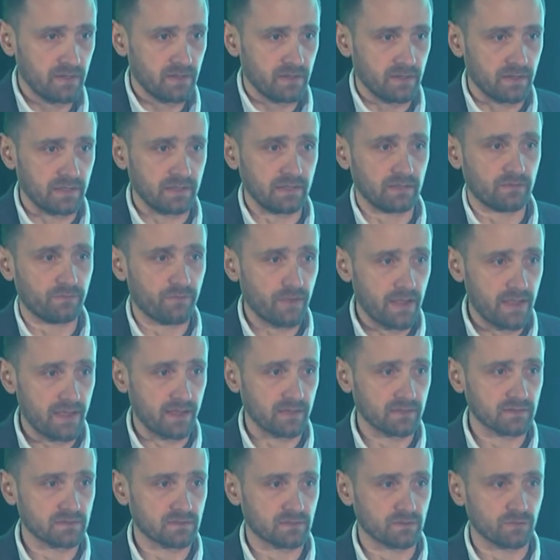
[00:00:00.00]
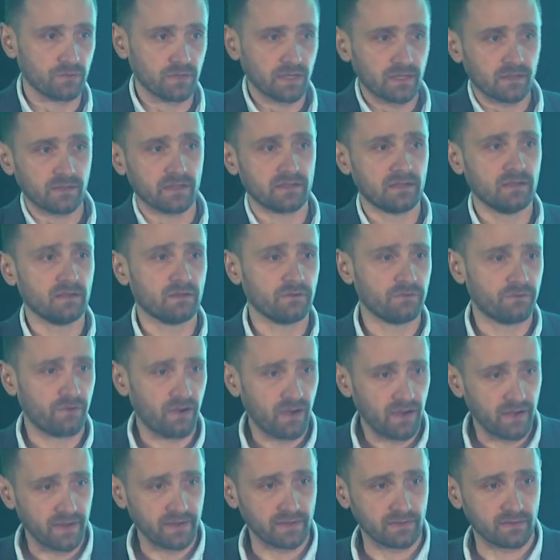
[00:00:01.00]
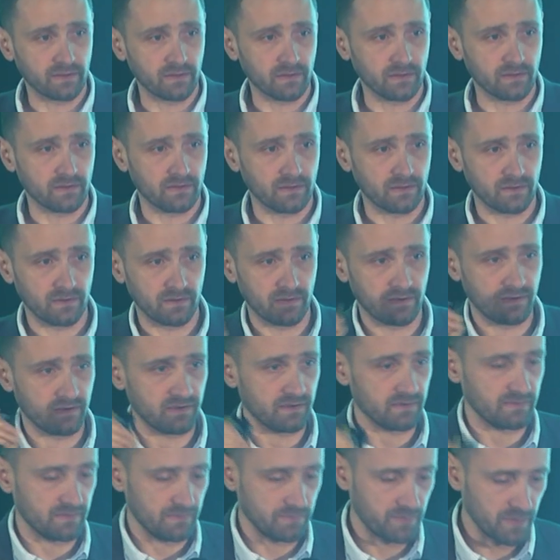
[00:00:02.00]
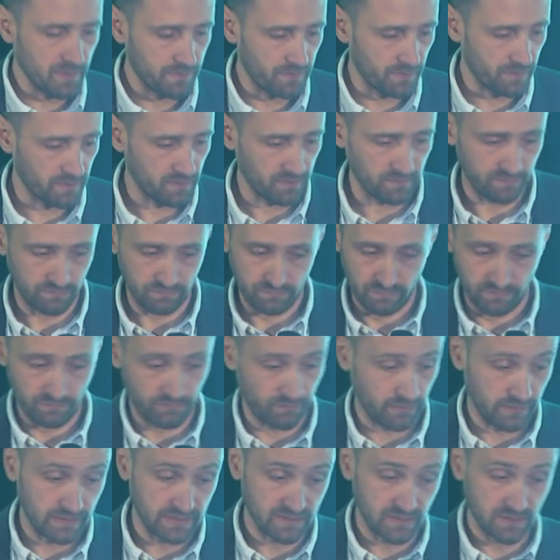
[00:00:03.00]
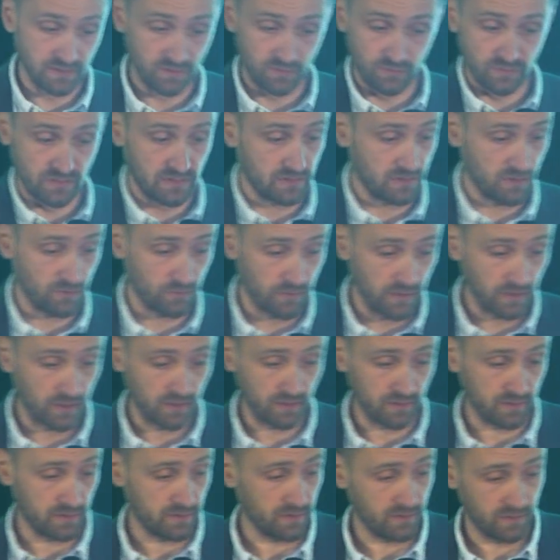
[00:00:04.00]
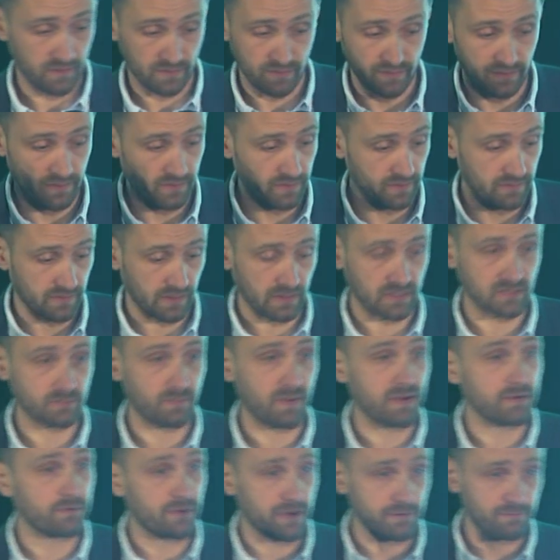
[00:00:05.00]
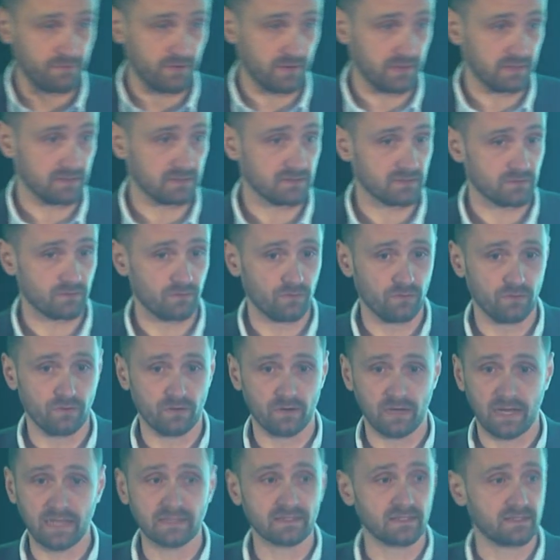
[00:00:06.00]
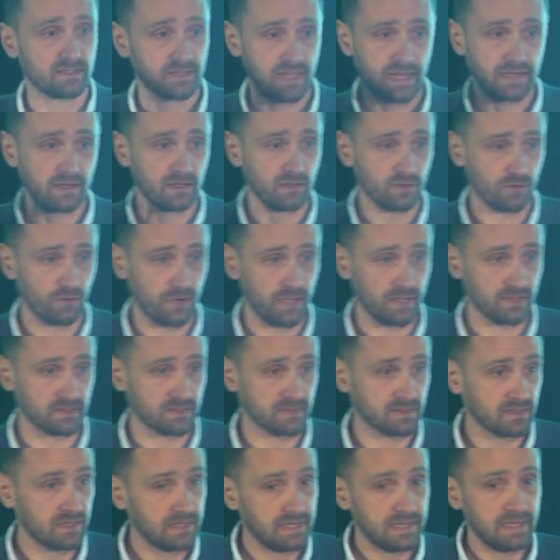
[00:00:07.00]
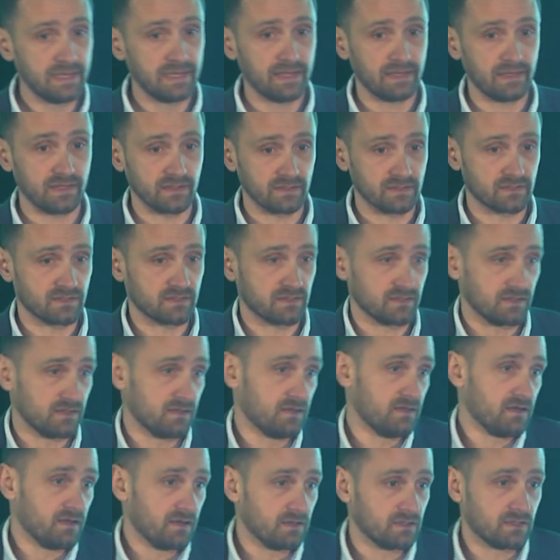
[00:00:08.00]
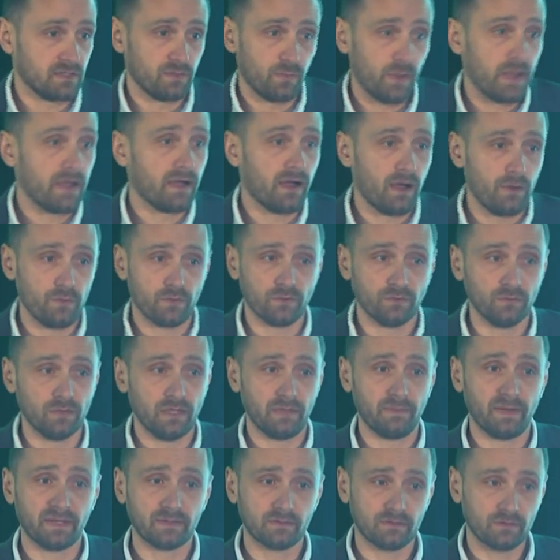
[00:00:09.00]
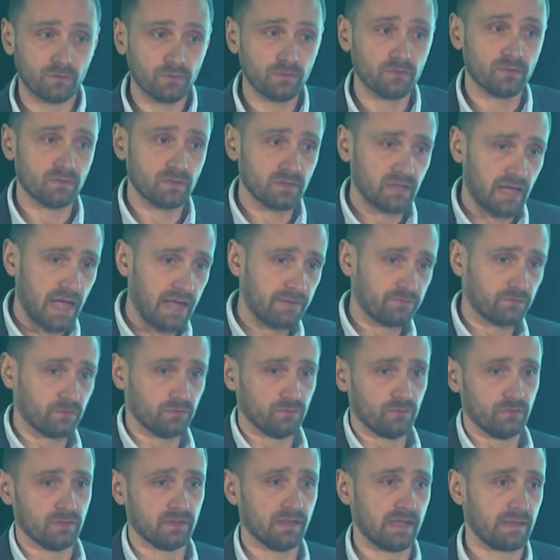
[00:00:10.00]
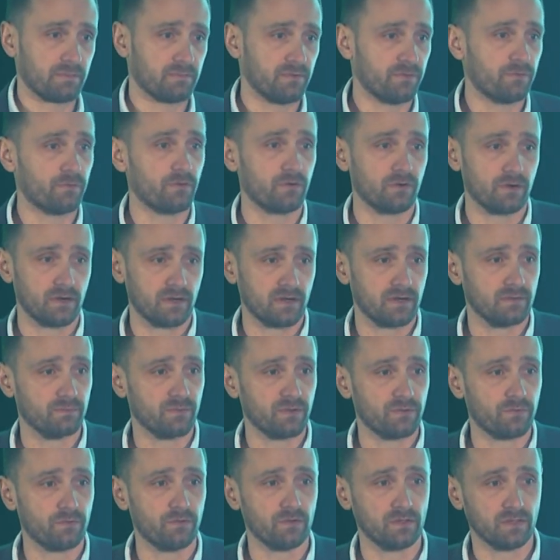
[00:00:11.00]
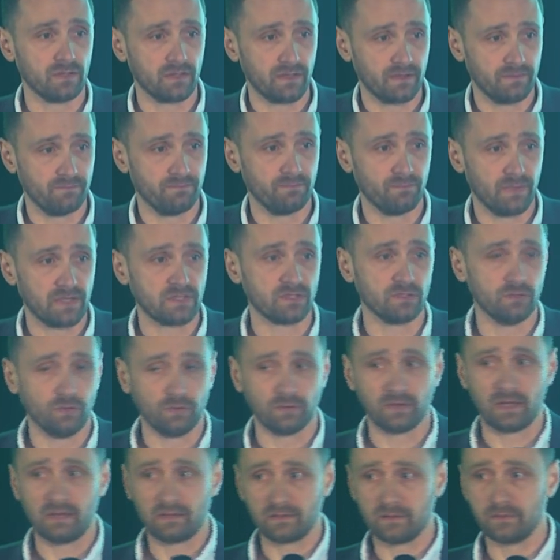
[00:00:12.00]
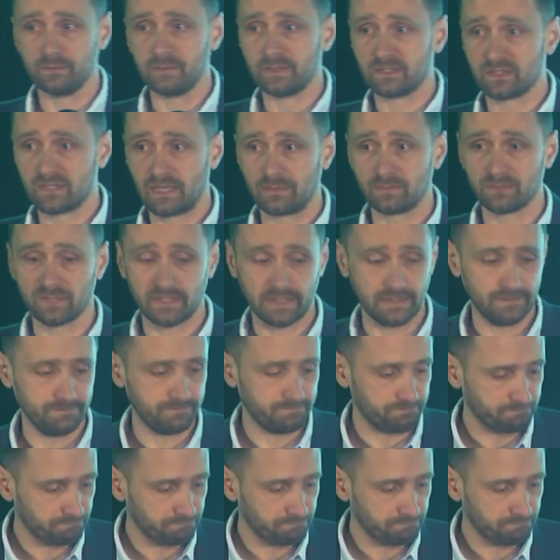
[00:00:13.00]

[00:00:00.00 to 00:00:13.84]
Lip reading: in advance, uniquely identifying the people, for instance, using the unique taxpayer reference or SSN in the US, is the way how you do that. But you have to do it like before the machine learning algorithm steps in.